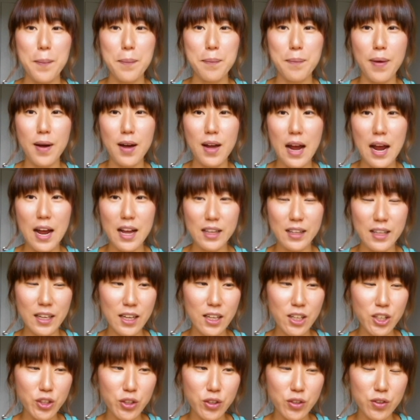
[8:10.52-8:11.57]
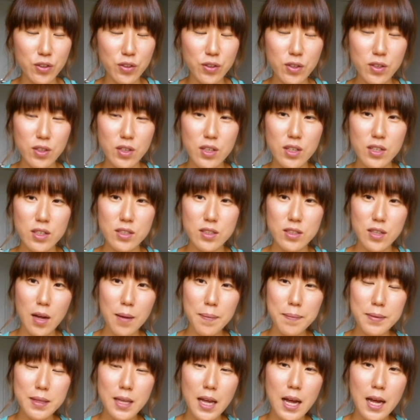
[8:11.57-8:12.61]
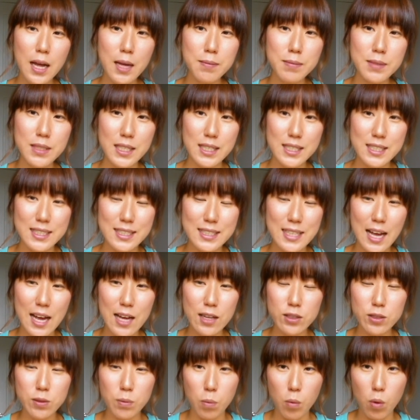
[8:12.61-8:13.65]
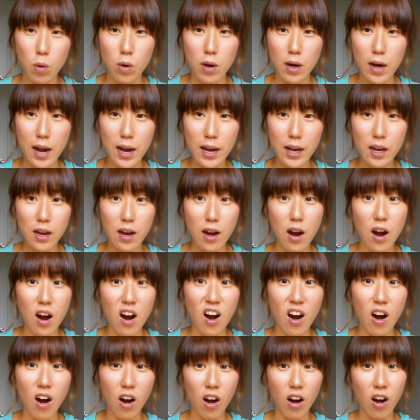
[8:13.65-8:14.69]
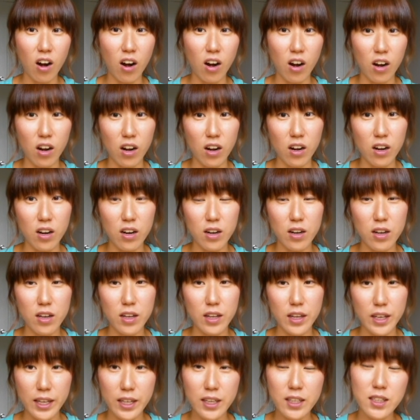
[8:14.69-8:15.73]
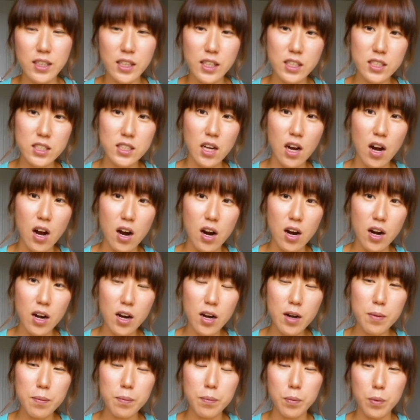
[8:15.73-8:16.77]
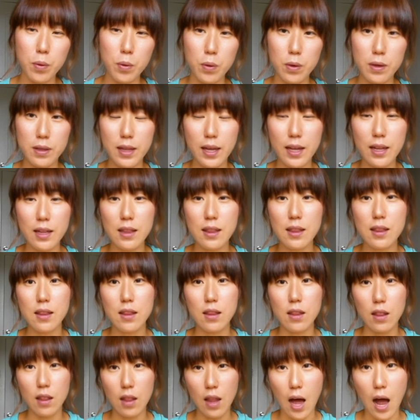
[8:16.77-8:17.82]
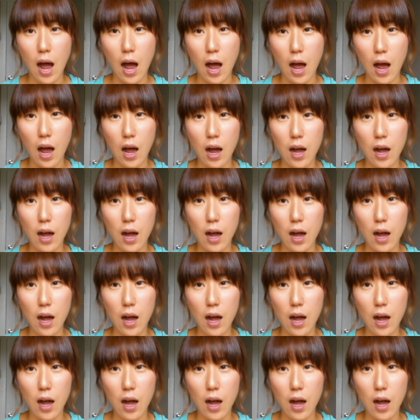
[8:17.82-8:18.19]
But I tell you, sometimes it sounds more like R. English R more than la.